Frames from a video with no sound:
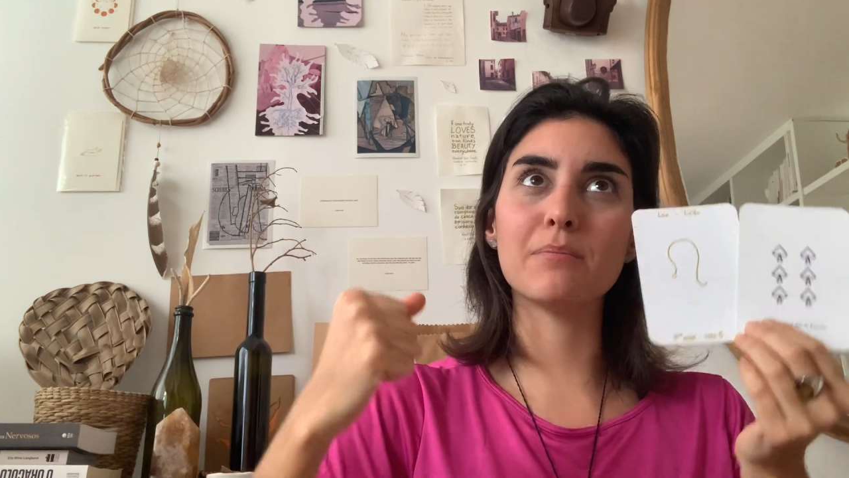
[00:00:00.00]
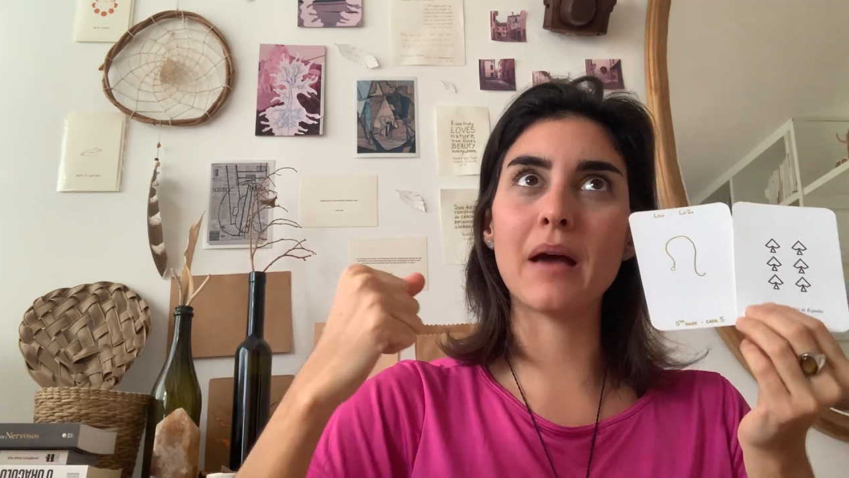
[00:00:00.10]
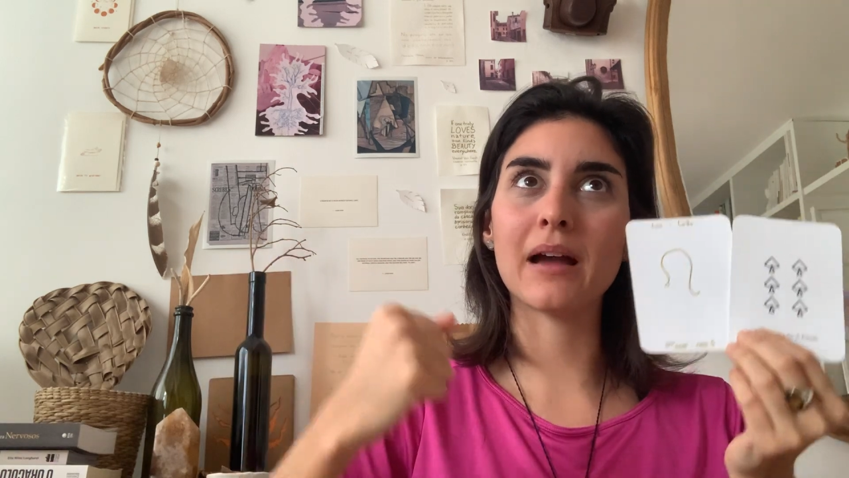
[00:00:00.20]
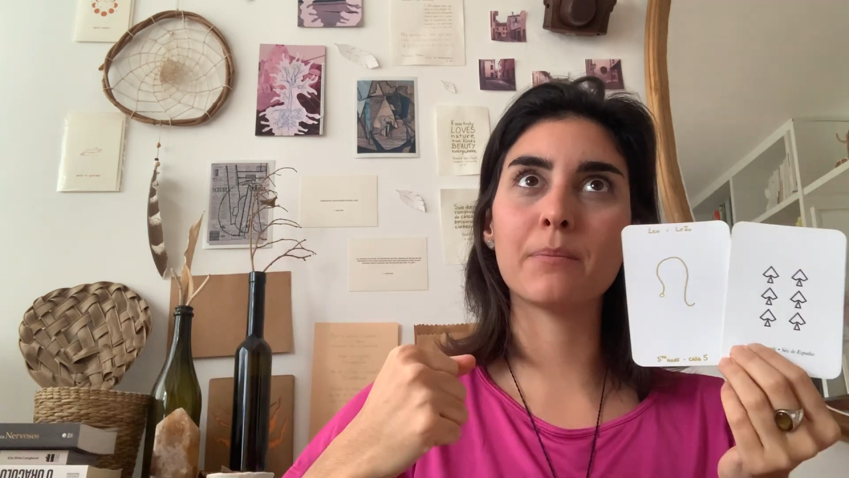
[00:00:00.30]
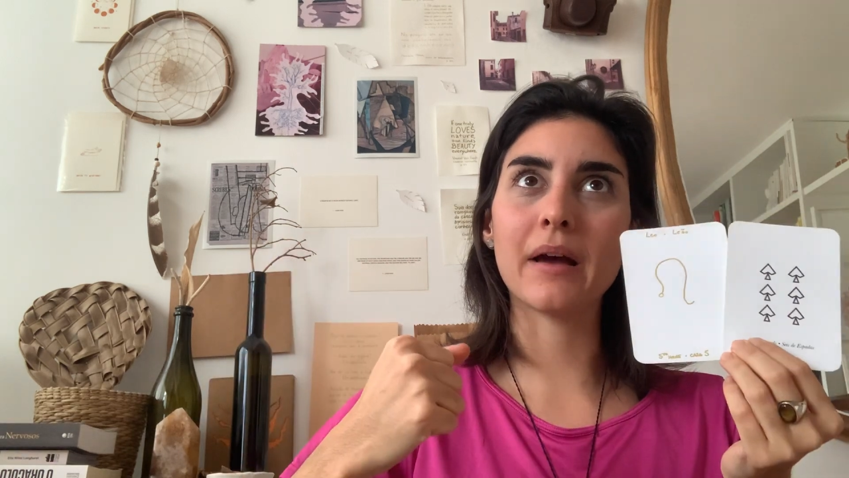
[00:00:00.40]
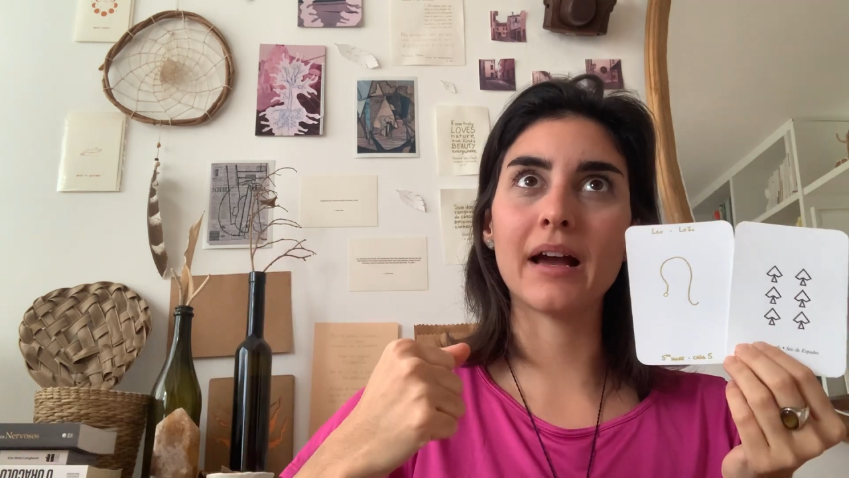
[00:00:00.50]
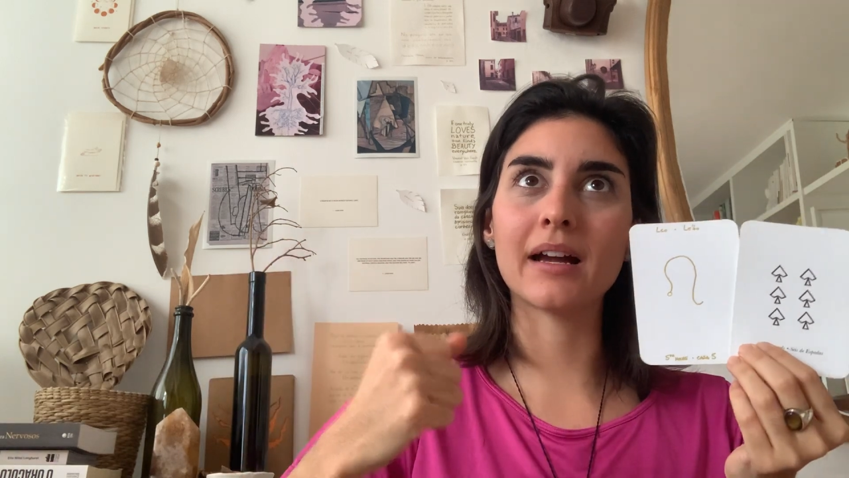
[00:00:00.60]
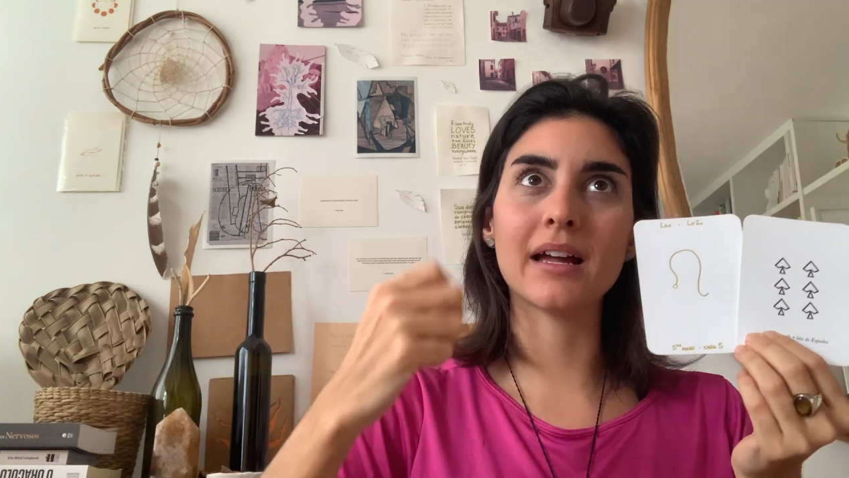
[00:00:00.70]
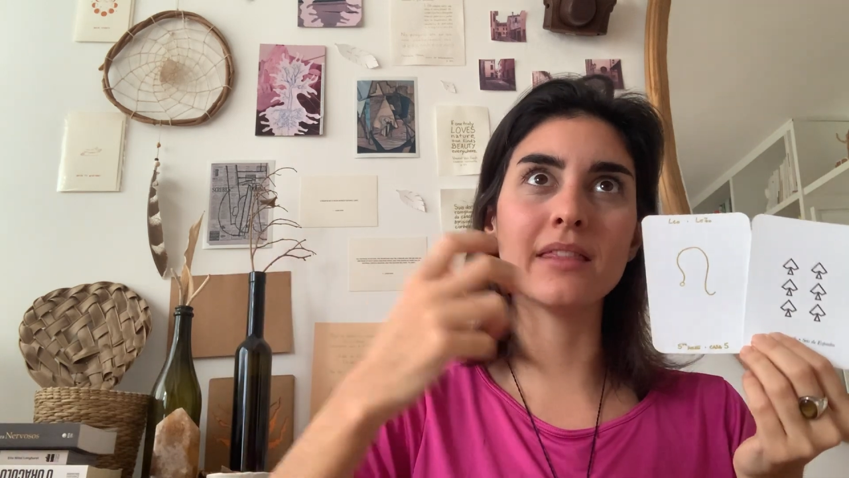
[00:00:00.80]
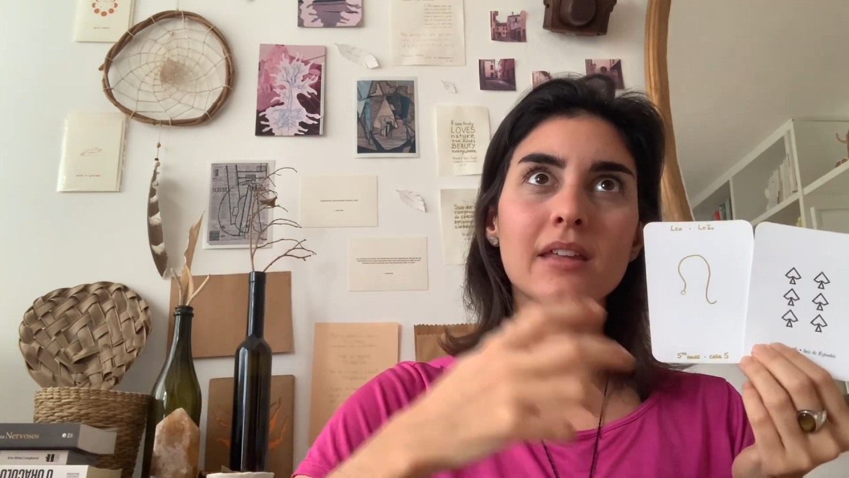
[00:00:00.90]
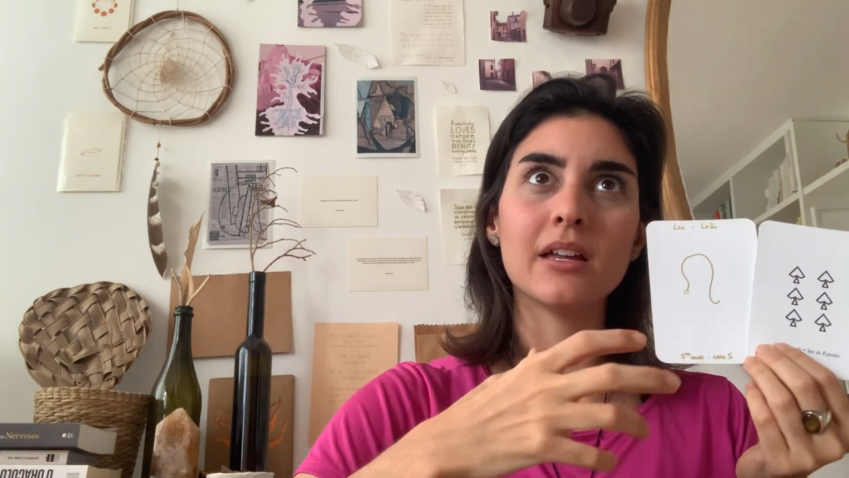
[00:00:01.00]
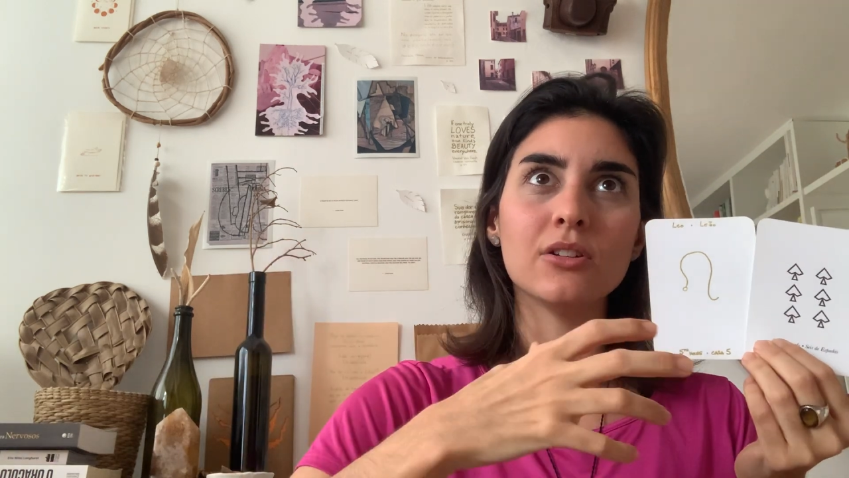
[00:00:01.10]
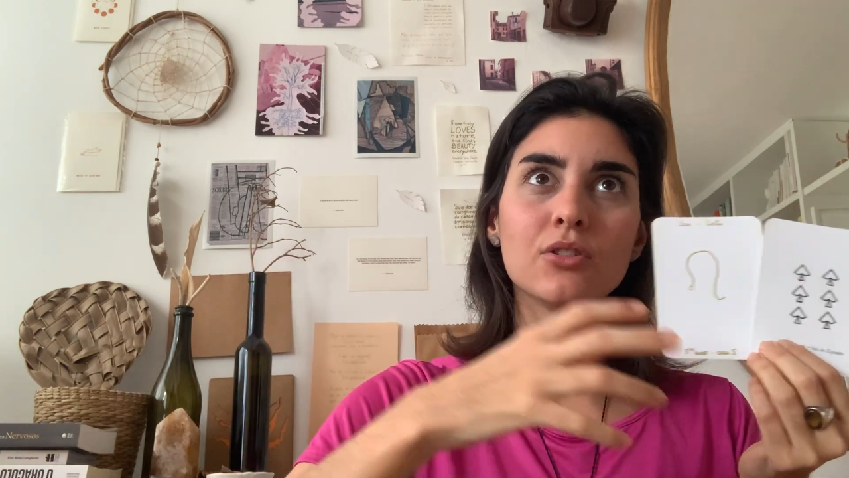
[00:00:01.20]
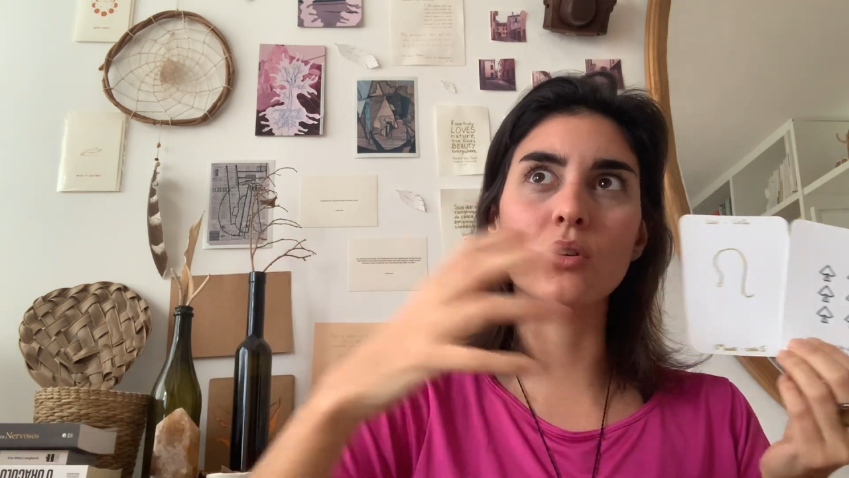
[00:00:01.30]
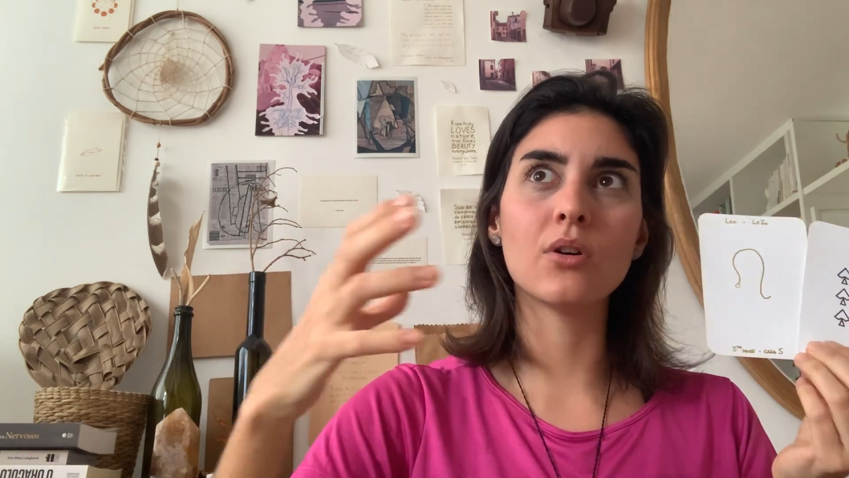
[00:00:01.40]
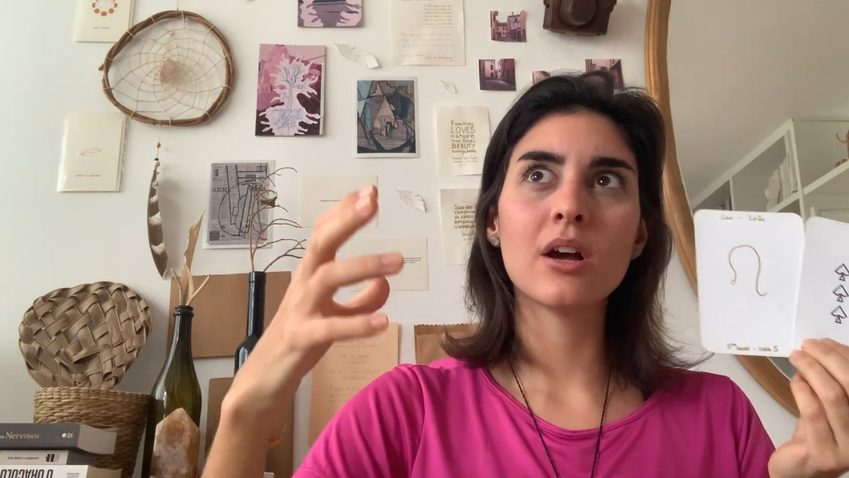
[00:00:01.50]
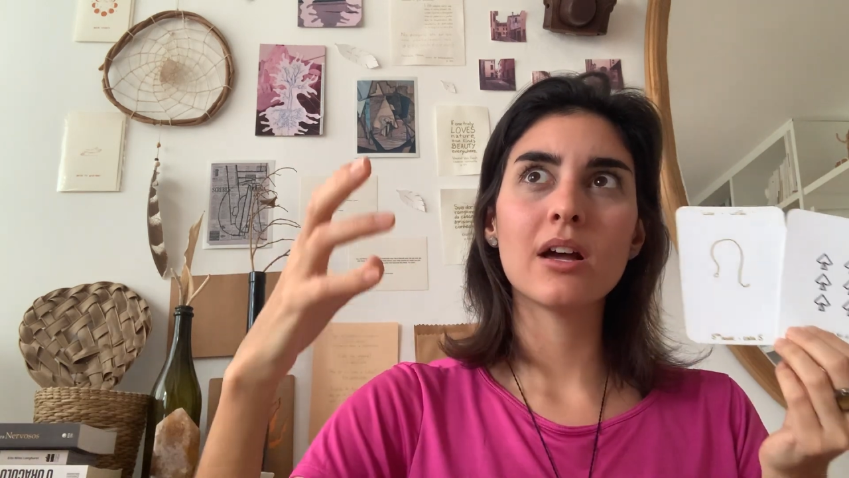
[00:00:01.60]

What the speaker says: backpack and then, you know,